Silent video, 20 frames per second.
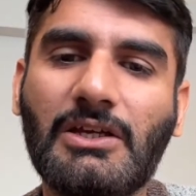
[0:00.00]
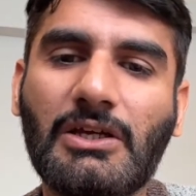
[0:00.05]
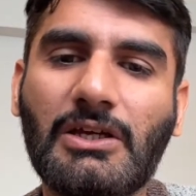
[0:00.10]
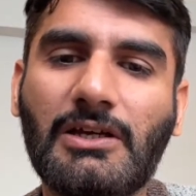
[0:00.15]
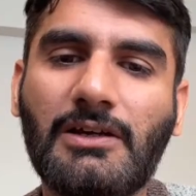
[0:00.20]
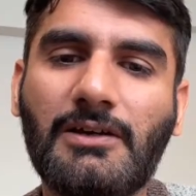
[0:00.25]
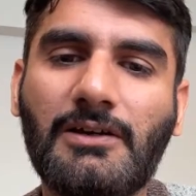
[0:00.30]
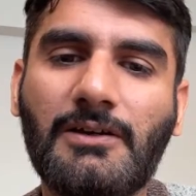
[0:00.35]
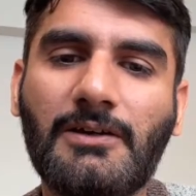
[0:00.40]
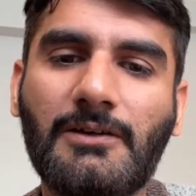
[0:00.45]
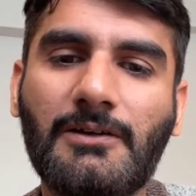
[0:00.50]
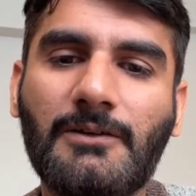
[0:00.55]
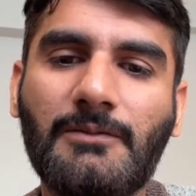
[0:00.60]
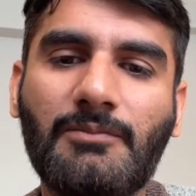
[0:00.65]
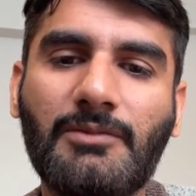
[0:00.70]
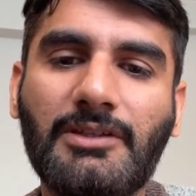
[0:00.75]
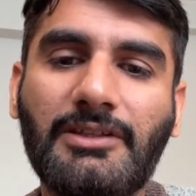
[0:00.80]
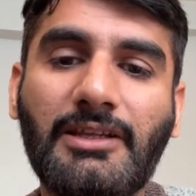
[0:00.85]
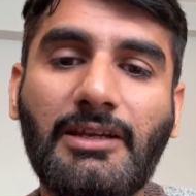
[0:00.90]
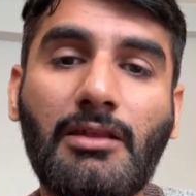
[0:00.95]

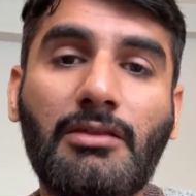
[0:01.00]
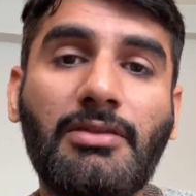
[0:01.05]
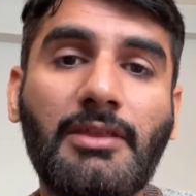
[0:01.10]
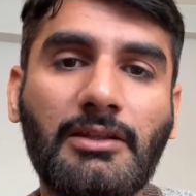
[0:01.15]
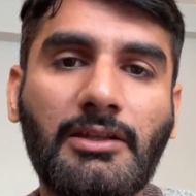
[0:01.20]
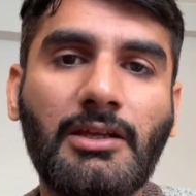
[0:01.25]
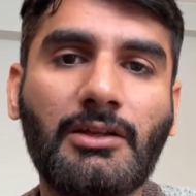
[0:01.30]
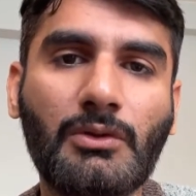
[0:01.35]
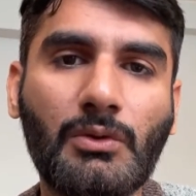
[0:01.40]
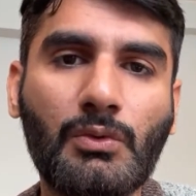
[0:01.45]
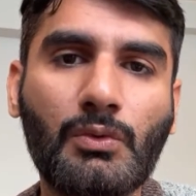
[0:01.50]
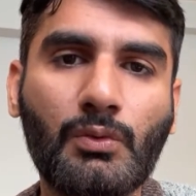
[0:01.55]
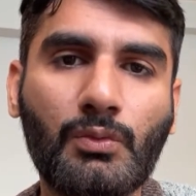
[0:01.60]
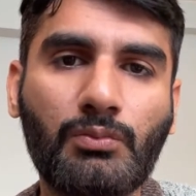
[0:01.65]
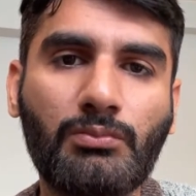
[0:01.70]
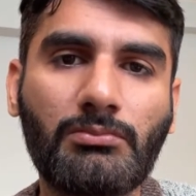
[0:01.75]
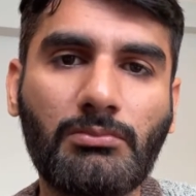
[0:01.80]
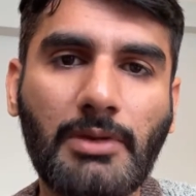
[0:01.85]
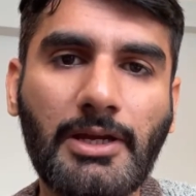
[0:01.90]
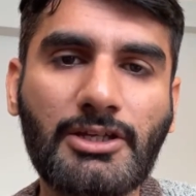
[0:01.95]
there is nothing to do
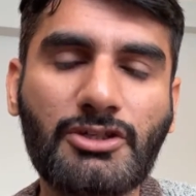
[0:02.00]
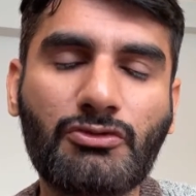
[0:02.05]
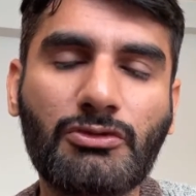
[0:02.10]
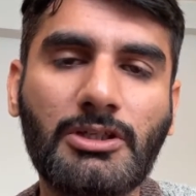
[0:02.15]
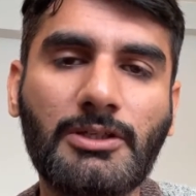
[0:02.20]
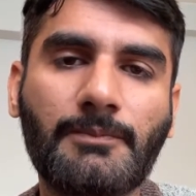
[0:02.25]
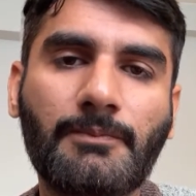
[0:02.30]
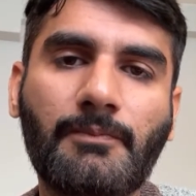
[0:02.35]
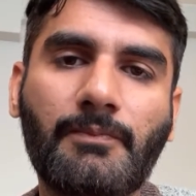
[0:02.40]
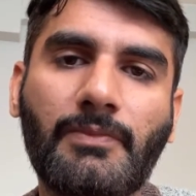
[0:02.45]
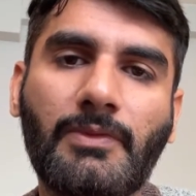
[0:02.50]
actually.